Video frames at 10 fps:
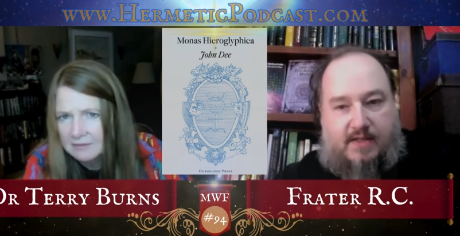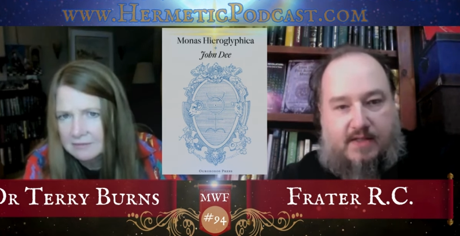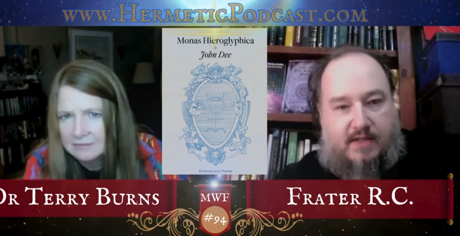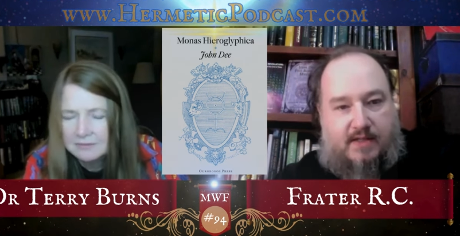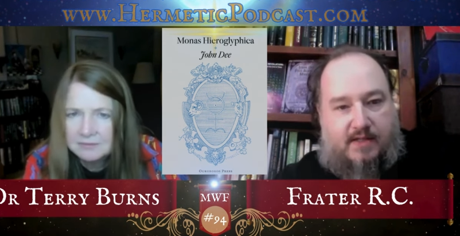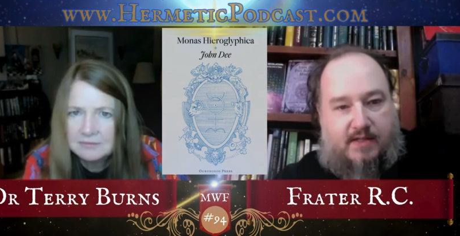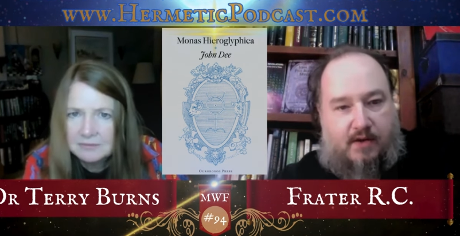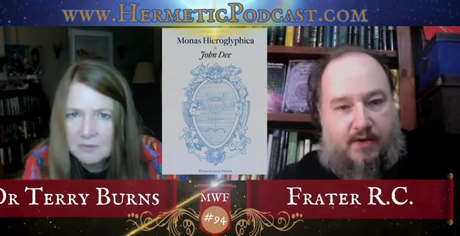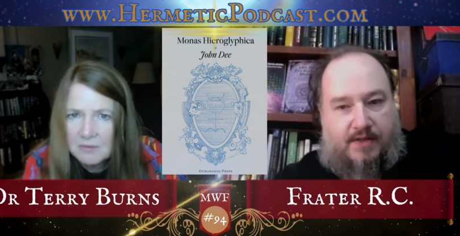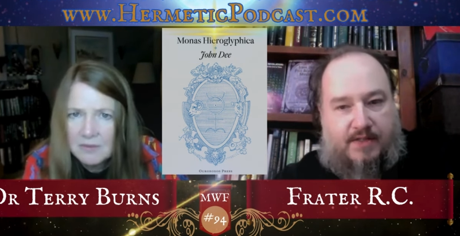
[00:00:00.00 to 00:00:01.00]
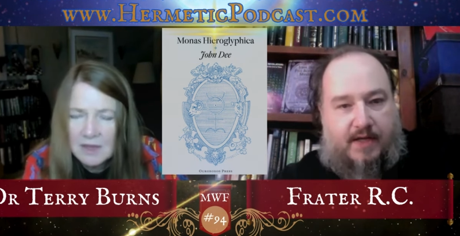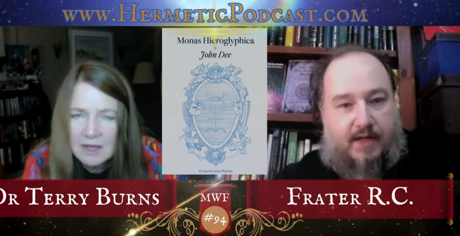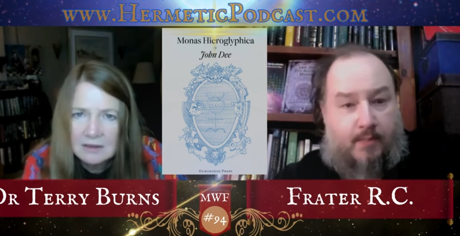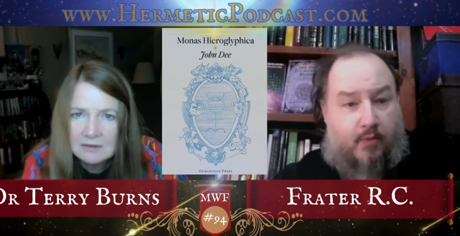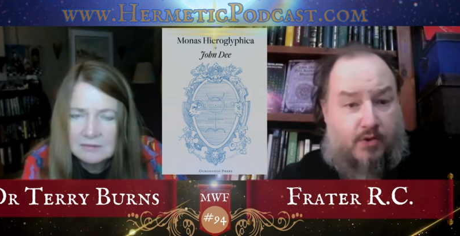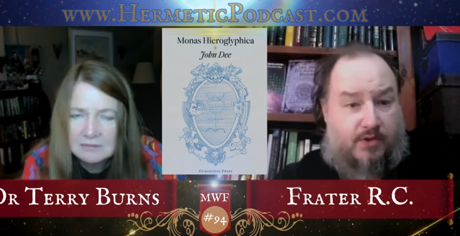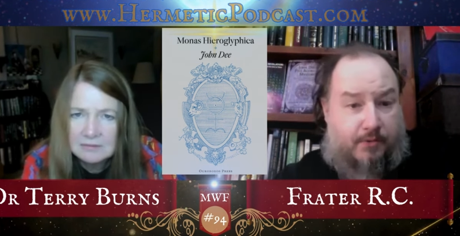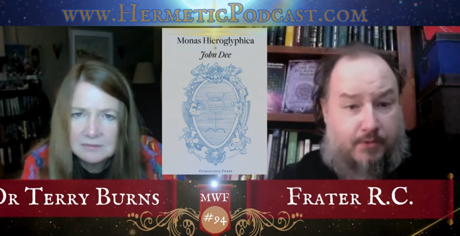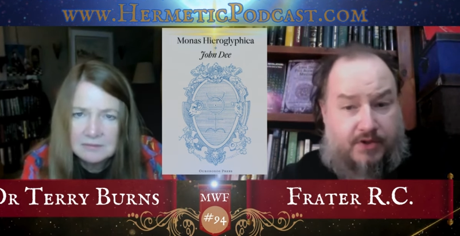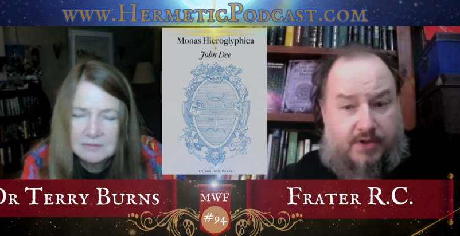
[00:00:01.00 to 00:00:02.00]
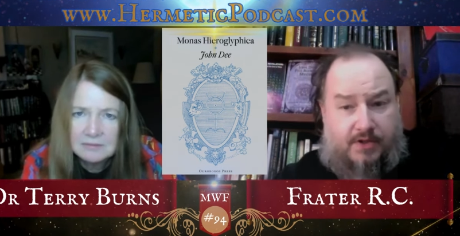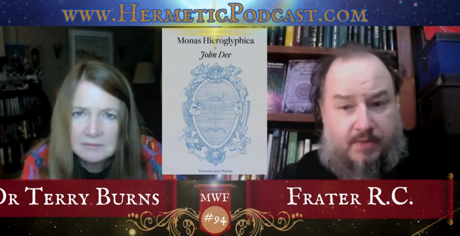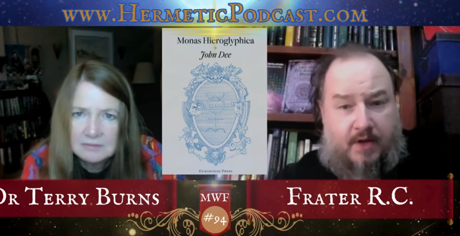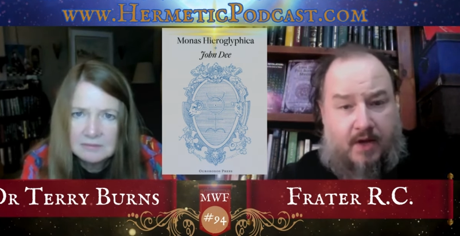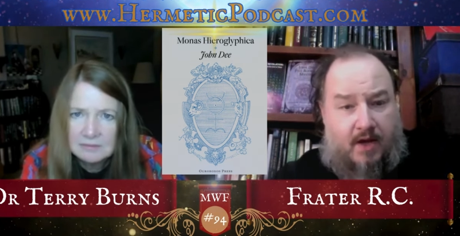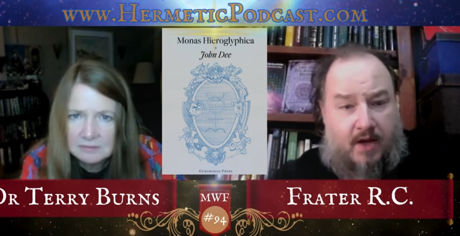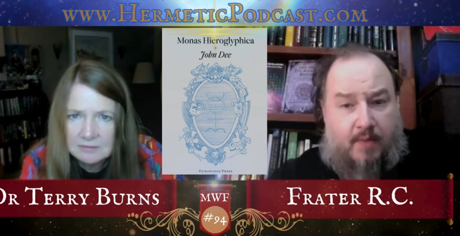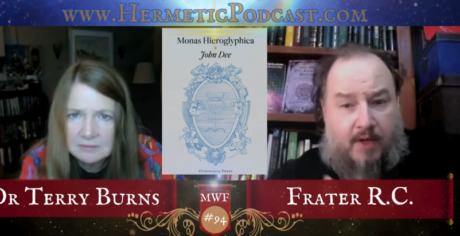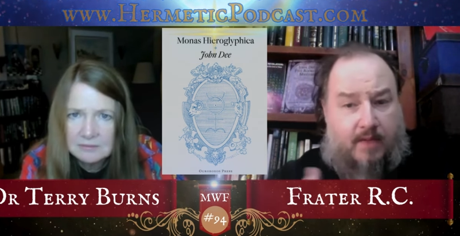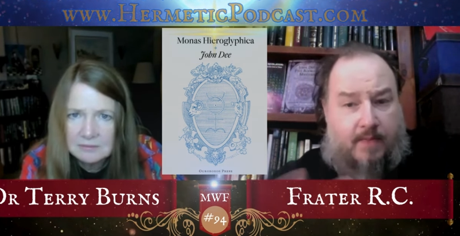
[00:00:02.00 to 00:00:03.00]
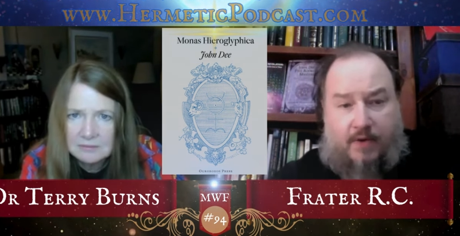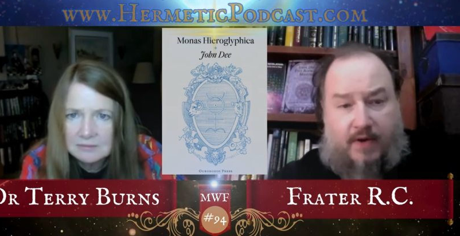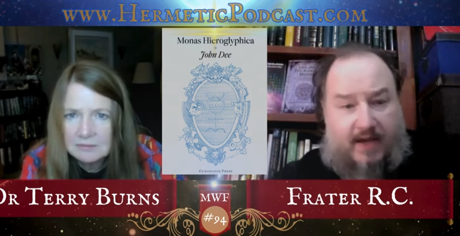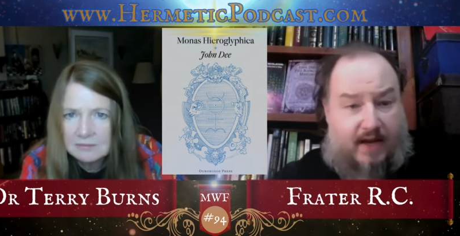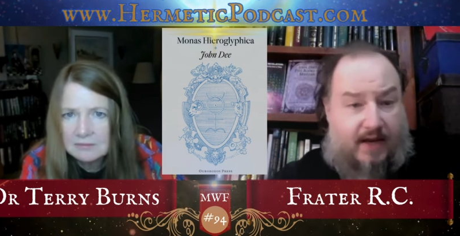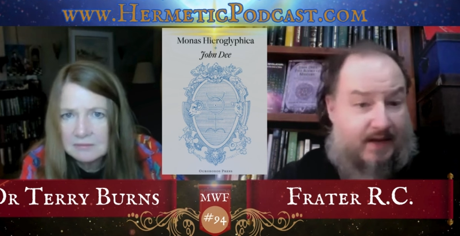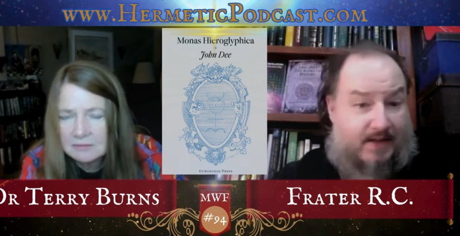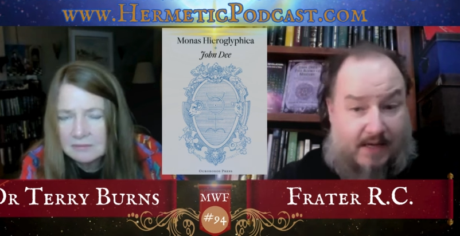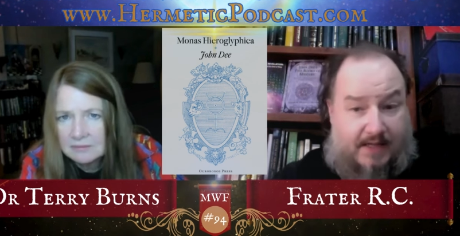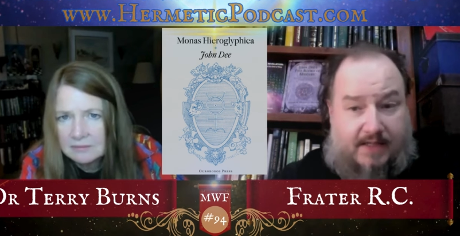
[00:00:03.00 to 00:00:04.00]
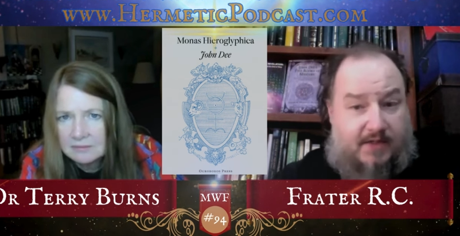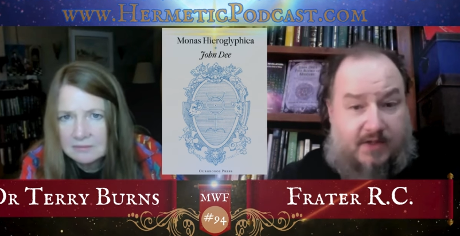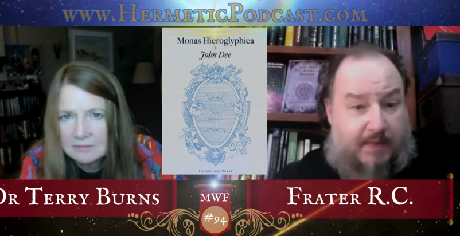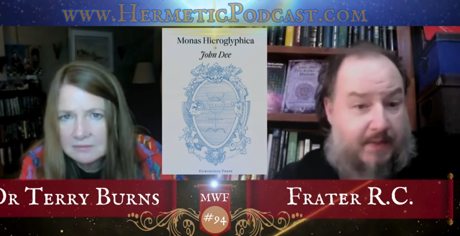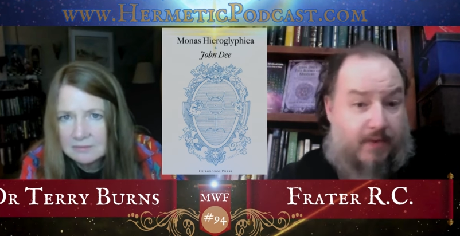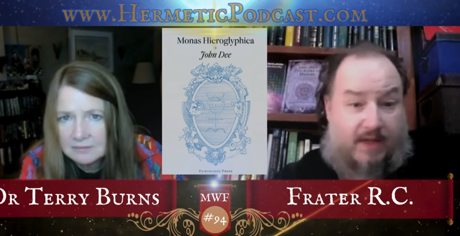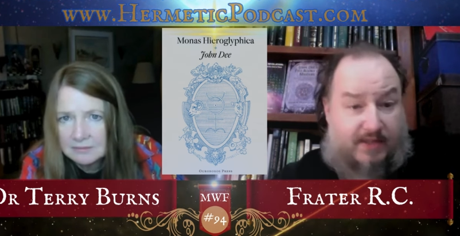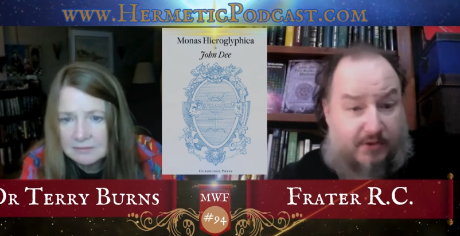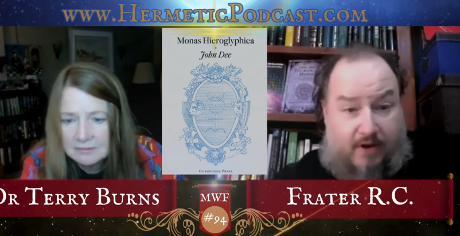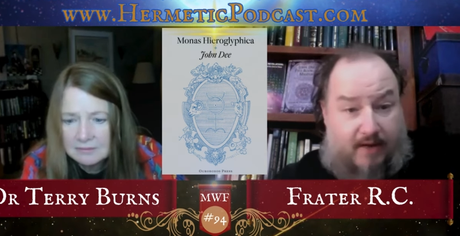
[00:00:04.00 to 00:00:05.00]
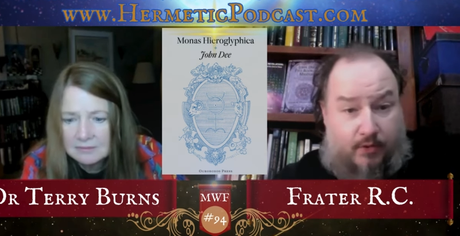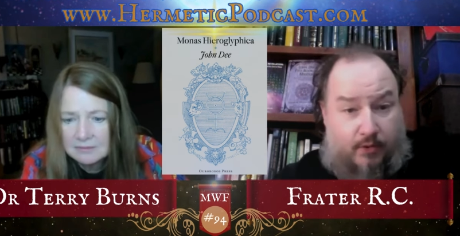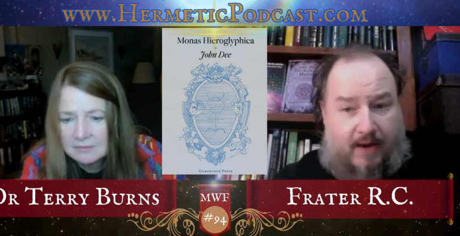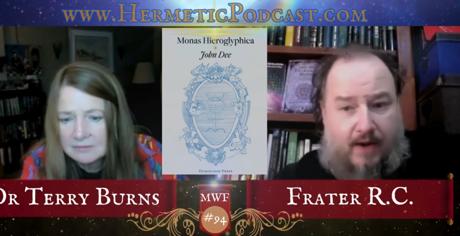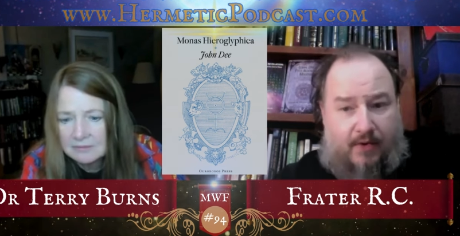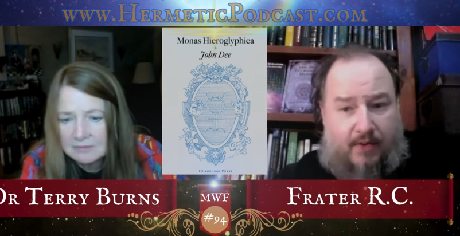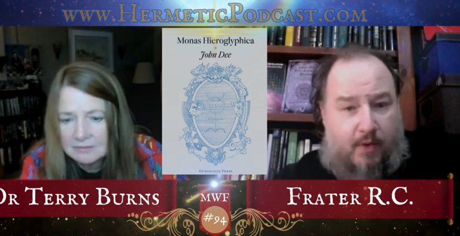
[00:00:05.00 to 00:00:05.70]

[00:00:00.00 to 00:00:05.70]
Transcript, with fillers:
Speaker 1: Yates thesis on setting up Rosicrucianism by communicating his ideas to people as he traveled around.